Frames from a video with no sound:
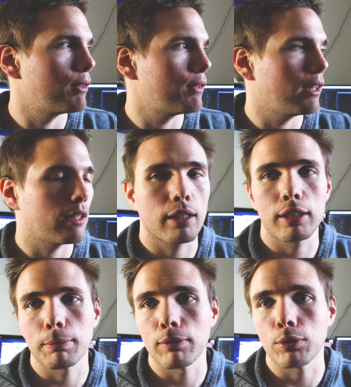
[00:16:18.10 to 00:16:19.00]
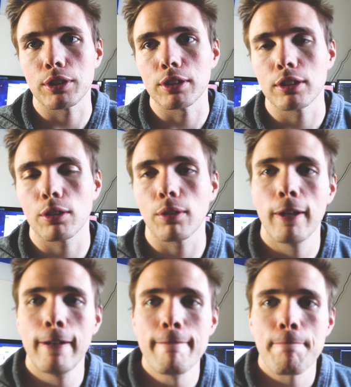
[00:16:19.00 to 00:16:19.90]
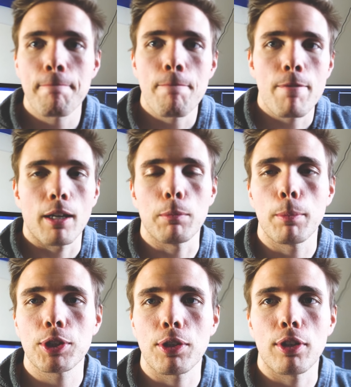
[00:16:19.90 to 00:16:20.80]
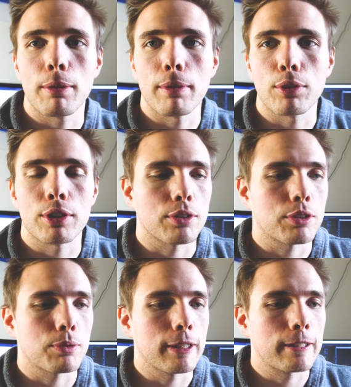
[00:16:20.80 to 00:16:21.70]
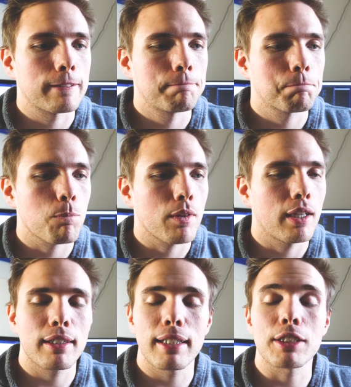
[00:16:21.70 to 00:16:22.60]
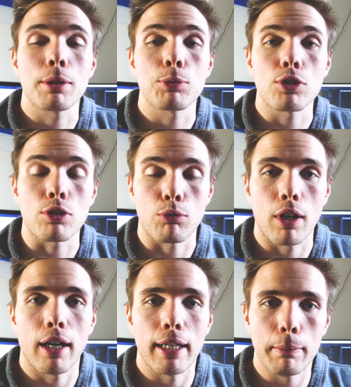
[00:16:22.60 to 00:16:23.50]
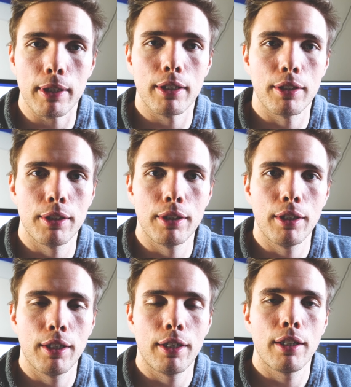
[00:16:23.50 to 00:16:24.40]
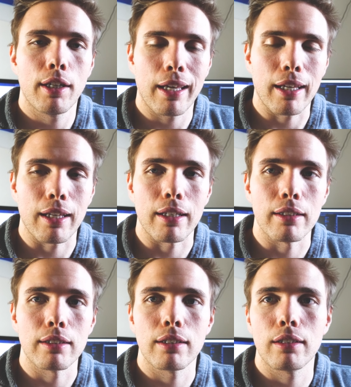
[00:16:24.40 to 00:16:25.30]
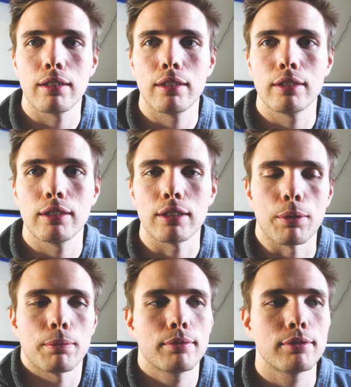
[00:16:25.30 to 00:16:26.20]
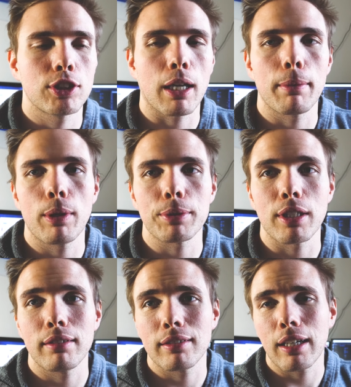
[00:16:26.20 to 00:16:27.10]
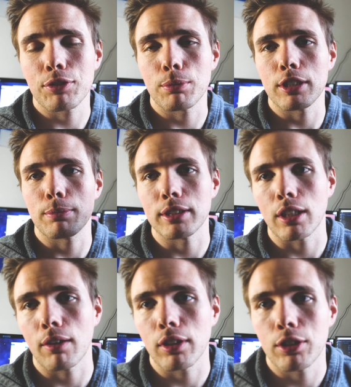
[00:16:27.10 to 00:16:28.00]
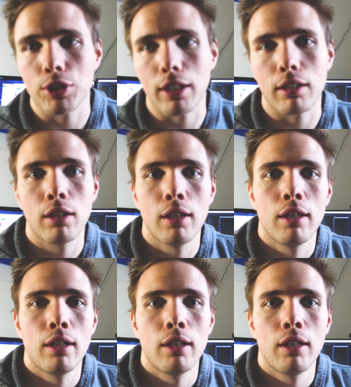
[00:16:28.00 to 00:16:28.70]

I'm 15, I guess. My voice is still, I'm almost 30. My voice still squeaks hit that subscribe and you know check out my website. have some resumes and cover letters there.